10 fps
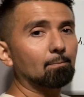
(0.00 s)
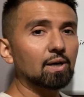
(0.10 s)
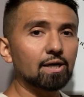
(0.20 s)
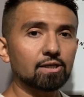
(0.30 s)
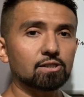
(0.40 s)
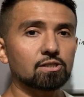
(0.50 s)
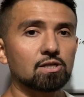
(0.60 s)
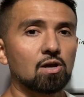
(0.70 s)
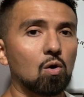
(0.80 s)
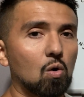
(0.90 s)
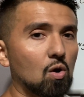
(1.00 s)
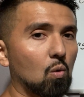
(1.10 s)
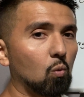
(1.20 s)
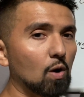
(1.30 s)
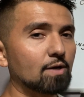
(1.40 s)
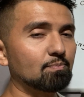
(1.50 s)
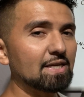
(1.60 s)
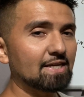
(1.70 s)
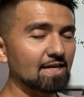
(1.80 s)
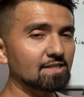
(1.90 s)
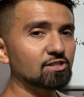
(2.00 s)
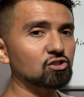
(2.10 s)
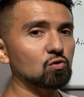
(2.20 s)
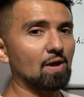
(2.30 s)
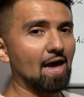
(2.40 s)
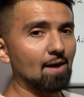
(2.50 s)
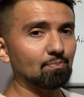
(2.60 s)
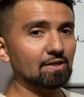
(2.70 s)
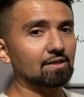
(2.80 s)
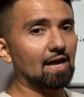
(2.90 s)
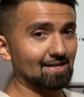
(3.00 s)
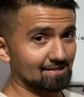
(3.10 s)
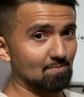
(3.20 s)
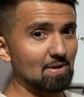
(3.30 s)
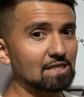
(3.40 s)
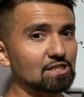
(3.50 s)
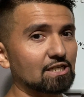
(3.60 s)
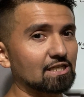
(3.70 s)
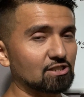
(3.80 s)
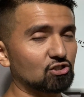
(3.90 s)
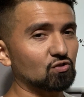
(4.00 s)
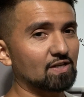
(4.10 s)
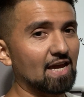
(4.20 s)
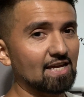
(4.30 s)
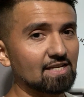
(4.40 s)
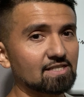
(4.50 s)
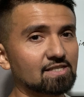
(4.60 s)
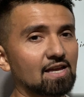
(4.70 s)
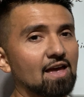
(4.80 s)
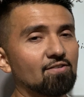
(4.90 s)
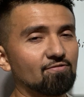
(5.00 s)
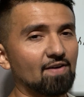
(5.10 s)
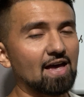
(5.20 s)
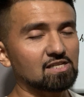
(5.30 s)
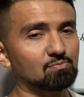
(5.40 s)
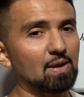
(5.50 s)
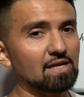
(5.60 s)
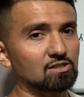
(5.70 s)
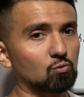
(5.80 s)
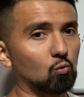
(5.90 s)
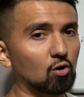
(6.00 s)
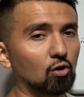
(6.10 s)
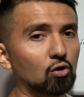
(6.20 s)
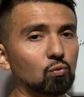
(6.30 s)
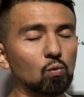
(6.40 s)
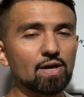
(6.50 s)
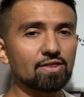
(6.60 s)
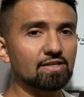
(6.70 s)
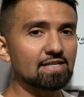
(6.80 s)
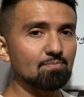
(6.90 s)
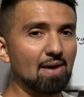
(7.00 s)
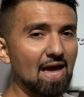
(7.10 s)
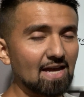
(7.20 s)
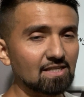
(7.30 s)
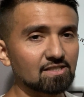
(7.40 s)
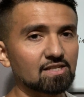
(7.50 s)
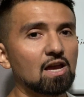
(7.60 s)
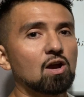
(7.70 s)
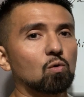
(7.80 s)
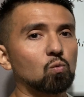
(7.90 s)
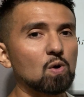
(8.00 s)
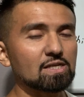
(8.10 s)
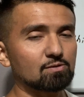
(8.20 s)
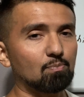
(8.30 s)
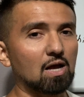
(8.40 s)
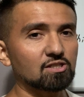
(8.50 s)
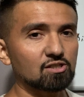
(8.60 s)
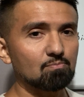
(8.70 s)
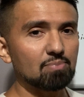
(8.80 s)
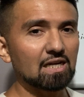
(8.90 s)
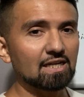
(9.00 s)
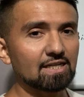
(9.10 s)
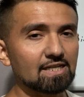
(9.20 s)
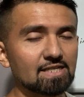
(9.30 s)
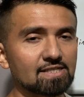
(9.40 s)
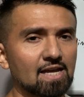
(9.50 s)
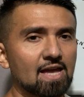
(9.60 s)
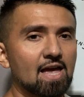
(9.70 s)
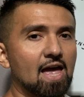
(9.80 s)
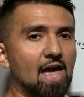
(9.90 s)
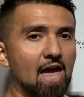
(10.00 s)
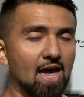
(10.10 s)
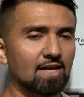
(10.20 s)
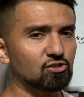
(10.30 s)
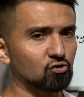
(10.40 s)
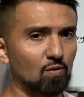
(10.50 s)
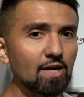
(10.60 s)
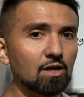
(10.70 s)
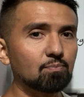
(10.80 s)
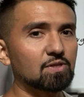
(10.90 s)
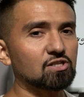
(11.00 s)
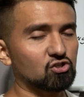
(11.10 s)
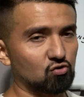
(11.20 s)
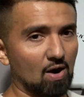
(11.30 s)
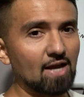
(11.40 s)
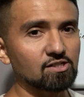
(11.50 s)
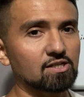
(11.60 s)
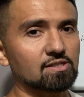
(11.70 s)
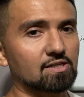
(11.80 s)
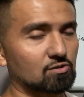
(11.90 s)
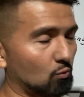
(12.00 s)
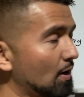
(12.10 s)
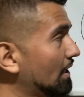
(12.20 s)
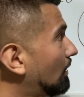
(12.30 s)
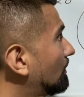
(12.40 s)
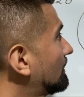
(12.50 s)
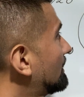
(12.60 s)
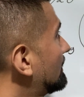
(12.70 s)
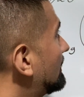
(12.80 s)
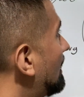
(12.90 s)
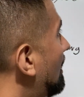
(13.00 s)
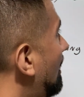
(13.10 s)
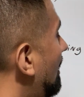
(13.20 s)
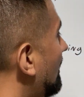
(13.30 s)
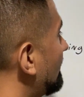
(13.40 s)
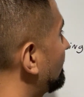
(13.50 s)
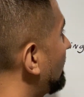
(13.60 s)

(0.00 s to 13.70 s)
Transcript: But what begins to happen, as I mentioned, in today's fast-paced world with demands, responsibilities, and straight up distractions as well, our